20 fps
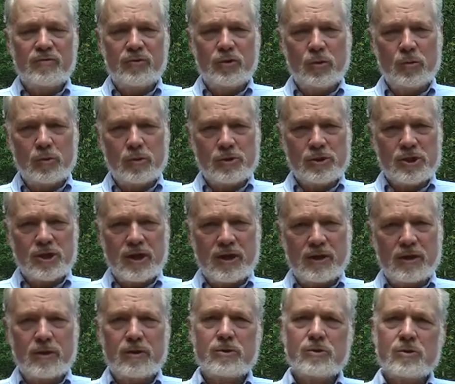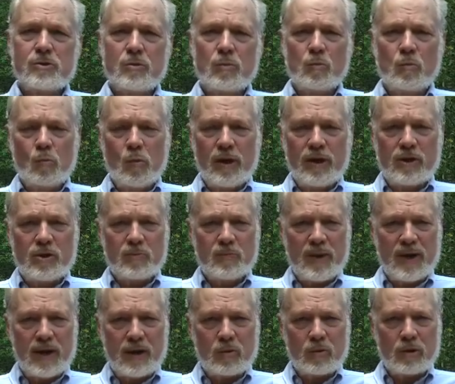fuel cells, wind
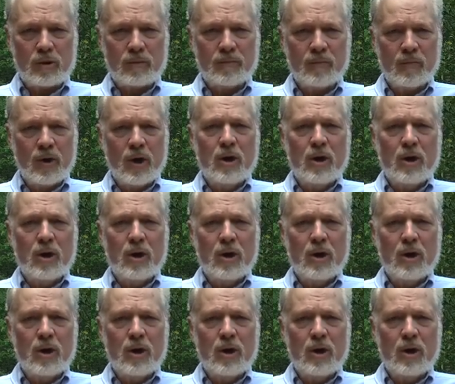power